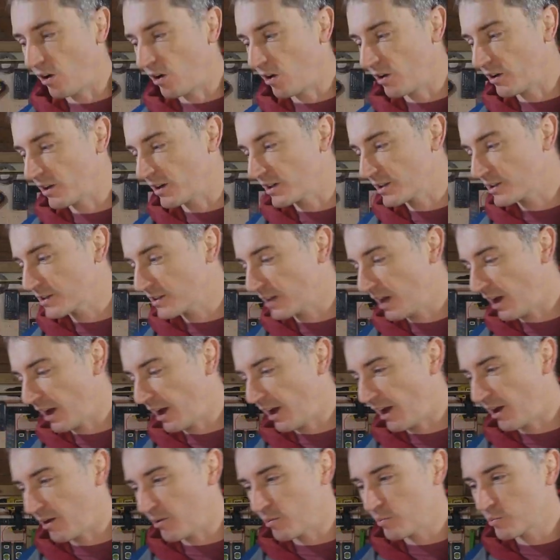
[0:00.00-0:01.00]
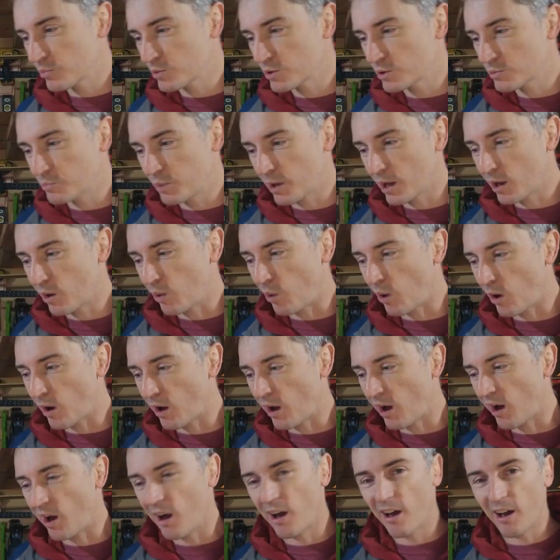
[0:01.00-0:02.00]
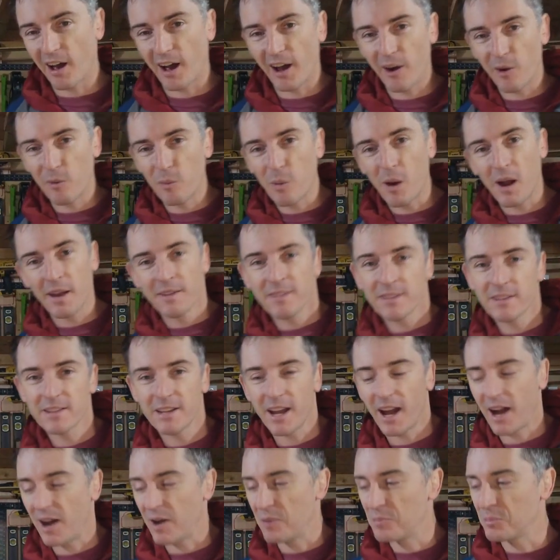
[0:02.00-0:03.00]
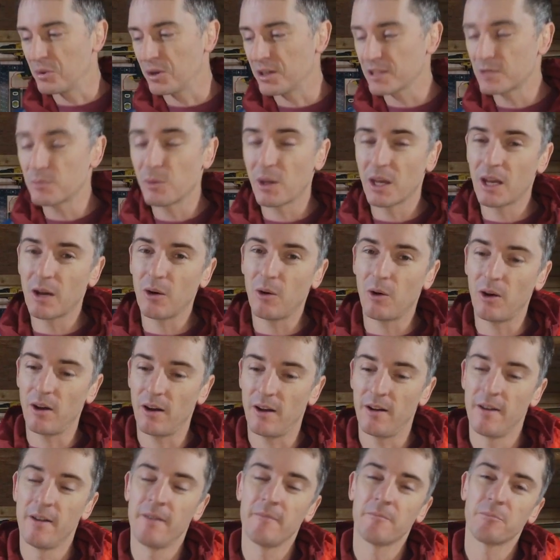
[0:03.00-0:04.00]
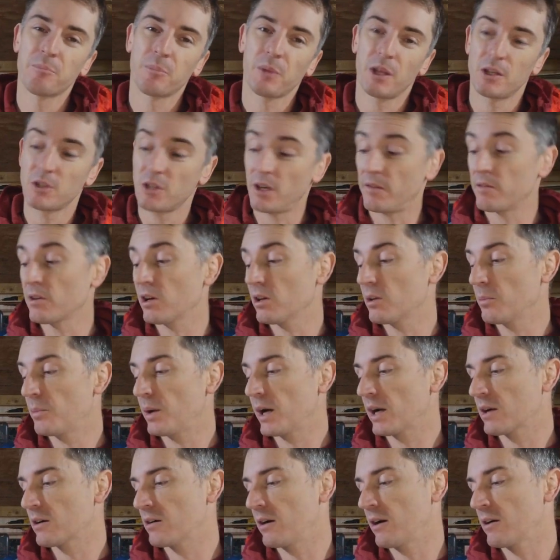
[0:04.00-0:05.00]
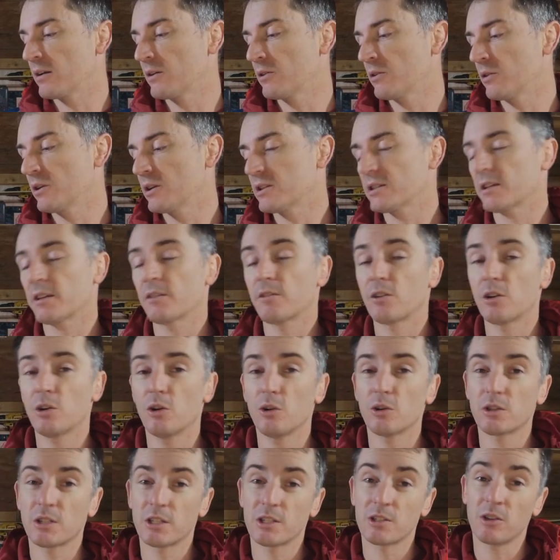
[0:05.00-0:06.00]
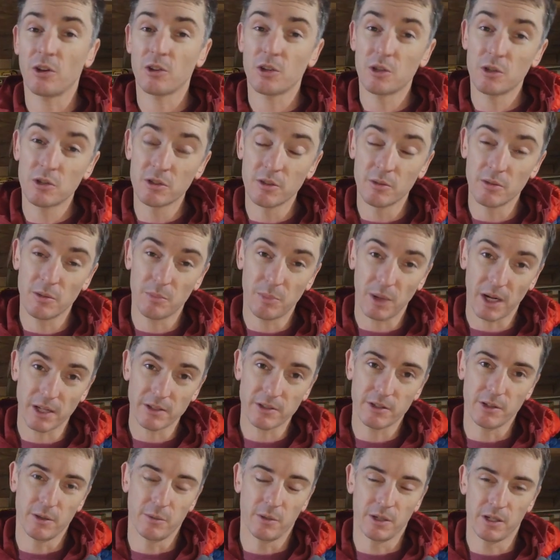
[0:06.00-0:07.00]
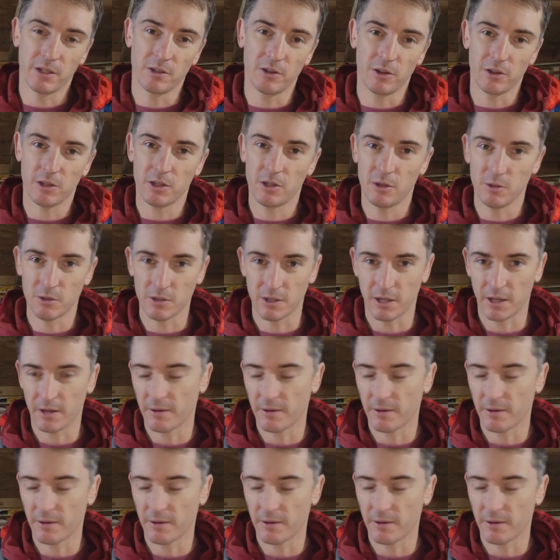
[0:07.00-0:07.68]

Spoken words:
harness, just being quiet, weighing you down, but it's being quiet. So you haven't got the background noise, and of course it's not using up the battery when you're not using